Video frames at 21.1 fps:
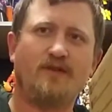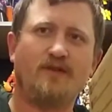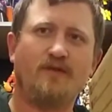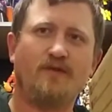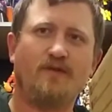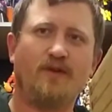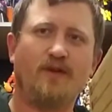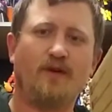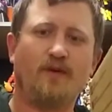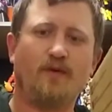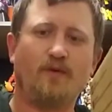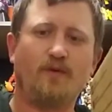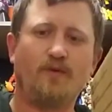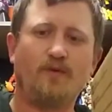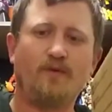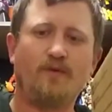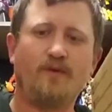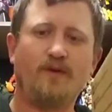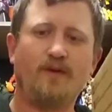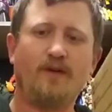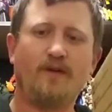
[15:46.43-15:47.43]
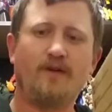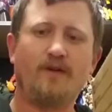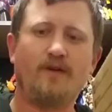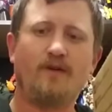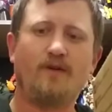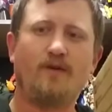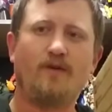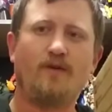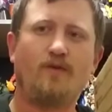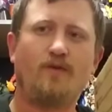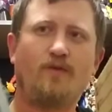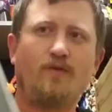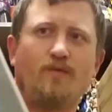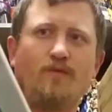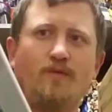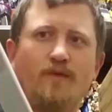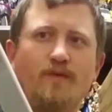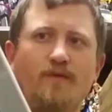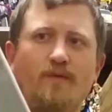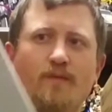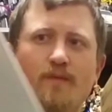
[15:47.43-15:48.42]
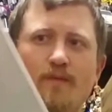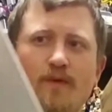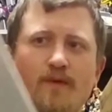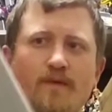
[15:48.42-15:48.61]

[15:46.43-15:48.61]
to the old old one from